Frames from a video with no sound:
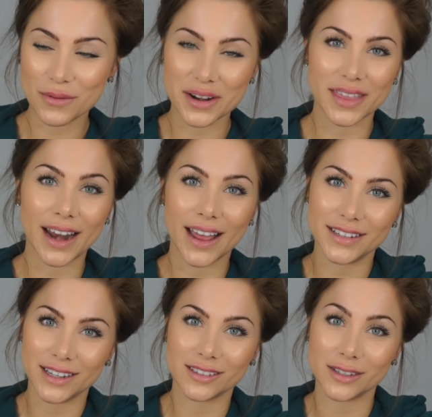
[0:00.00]
the work that I
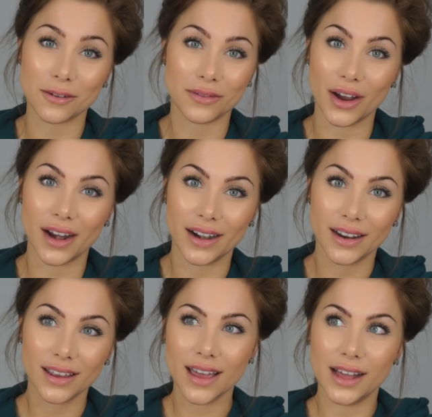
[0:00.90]
had done so far,
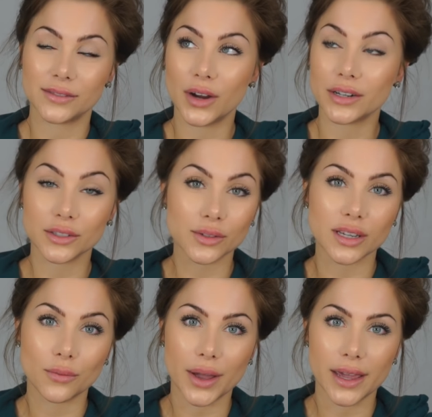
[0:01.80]
as far as
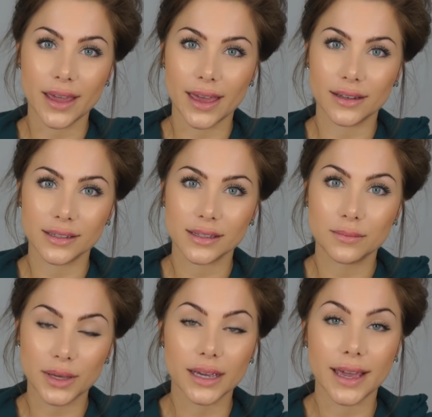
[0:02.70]
losing weight and
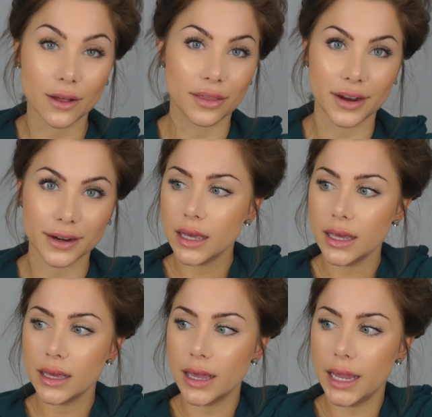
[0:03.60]
being healthier,
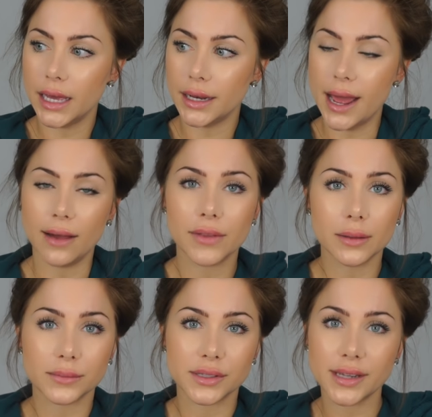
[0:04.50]
and have
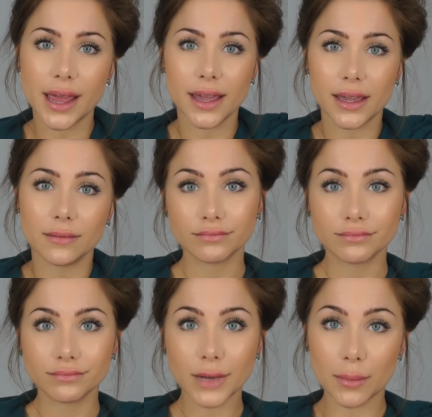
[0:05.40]
them stay
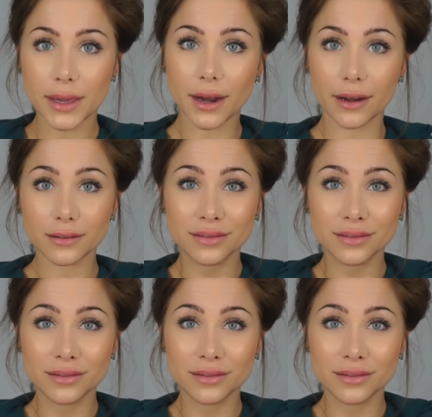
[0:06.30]
up here.